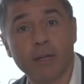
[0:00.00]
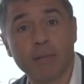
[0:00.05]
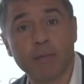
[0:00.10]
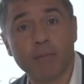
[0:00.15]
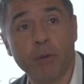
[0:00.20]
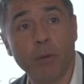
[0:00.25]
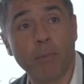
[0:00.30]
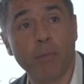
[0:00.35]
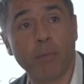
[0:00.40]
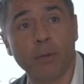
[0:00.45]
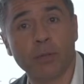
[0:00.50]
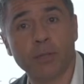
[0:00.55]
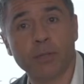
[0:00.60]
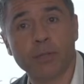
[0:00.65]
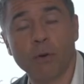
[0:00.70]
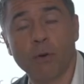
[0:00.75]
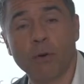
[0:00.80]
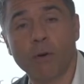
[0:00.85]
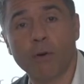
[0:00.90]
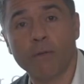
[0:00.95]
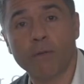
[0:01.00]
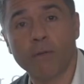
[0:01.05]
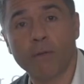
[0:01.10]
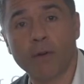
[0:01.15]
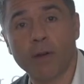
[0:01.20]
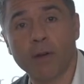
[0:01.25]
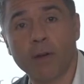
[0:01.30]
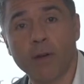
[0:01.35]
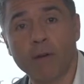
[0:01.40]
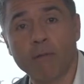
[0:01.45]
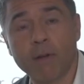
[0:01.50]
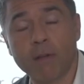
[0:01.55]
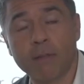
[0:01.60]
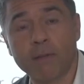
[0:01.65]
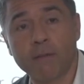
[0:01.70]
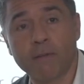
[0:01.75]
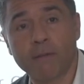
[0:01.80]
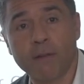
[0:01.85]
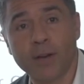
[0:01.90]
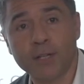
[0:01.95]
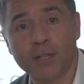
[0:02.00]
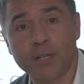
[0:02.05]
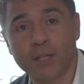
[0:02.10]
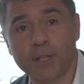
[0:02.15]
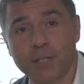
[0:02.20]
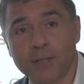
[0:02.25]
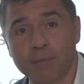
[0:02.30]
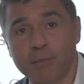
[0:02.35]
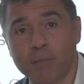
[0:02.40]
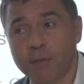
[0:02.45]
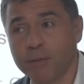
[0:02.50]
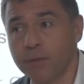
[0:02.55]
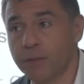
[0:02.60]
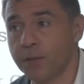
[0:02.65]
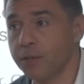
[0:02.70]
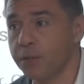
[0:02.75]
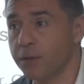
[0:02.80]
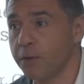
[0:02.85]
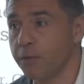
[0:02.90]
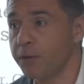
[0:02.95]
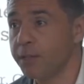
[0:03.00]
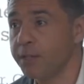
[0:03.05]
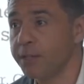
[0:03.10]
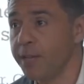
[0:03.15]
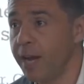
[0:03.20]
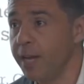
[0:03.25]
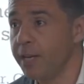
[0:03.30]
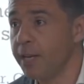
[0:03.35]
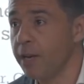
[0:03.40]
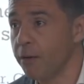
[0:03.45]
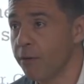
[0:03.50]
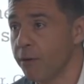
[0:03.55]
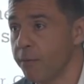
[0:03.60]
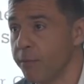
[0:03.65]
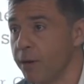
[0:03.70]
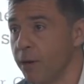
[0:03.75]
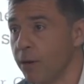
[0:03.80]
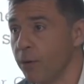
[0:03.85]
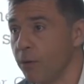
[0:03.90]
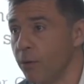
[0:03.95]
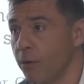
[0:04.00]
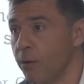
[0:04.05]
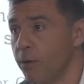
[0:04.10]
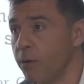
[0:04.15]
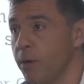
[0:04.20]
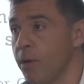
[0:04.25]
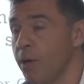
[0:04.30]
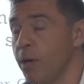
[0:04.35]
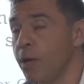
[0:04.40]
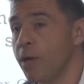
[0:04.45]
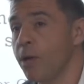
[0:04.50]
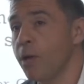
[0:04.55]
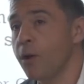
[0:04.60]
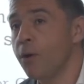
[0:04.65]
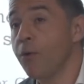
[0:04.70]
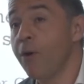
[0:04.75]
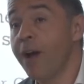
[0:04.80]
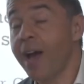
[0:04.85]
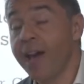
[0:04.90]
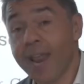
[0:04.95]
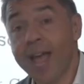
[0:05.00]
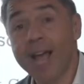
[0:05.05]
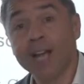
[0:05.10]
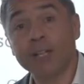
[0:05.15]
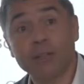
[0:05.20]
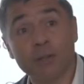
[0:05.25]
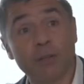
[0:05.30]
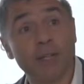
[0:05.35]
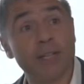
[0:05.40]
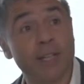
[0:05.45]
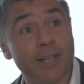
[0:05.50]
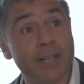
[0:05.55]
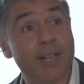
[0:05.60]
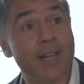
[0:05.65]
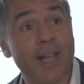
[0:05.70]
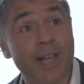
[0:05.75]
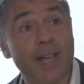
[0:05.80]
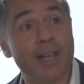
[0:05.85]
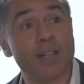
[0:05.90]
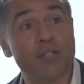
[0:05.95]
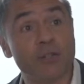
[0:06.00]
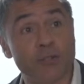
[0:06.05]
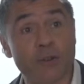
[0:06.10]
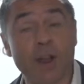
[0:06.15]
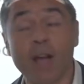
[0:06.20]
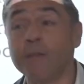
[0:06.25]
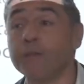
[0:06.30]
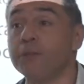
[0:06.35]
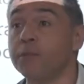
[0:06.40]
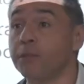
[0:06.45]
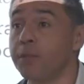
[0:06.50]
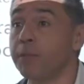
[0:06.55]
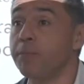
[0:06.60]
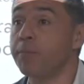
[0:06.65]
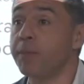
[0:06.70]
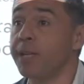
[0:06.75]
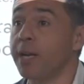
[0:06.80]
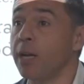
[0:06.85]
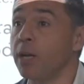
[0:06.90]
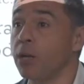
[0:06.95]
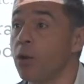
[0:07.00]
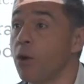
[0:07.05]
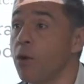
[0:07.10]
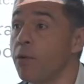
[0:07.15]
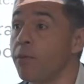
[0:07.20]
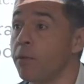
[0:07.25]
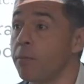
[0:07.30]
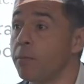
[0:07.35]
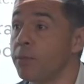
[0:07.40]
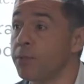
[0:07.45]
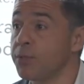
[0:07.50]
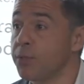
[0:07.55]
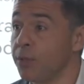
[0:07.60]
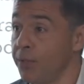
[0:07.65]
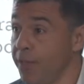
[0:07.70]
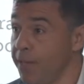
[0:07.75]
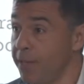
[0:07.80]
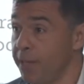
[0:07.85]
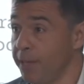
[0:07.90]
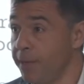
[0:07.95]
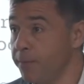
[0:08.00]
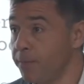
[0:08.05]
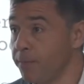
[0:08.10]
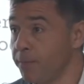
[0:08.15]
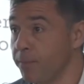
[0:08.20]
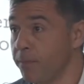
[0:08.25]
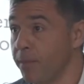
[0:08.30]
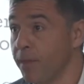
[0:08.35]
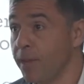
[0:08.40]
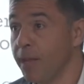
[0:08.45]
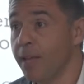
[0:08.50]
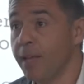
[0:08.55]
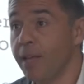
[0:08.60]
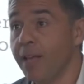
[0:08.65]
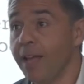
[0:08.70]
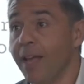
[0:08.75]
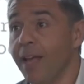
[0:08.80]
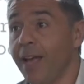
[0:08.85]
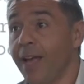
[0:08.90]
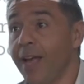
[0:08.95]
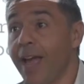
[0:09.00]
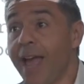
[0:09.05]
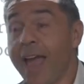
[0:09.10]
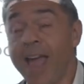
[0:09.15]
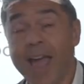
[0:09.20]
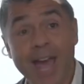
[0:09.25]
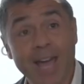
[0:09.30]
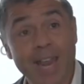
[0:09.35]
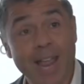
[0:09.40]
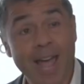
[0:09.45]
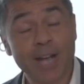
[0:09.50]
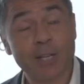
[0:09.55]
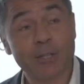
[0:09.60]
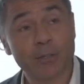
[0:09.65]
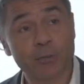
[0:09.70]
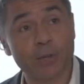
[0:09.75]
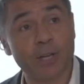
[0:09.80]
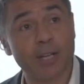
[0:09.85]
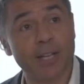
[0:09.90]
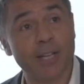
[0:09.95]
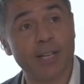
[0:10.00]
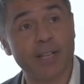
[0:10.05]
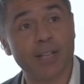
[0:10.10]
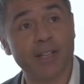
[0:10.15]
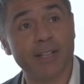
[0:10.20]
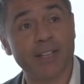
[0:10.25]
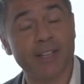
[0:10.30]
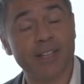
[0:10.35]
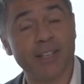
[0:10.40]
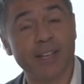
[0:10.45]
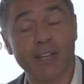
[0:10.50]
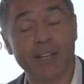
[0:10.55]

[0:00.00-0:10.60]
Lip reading: pupils of a rather fascist professor of Italian criminal law, who had actually drafted a penal code for Mussolini. The